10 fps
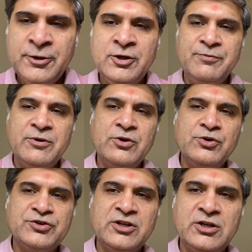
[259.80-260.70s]
if you're
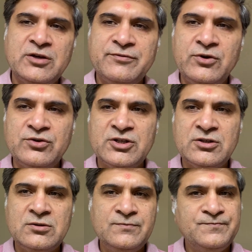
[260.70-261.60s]
using the
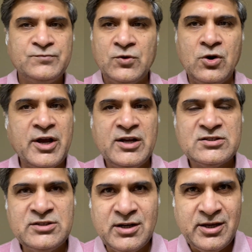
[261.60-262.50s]
fusion
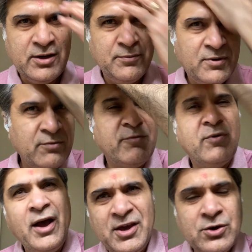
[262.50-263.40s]
occasionally
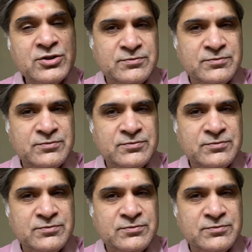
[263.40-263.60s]
I use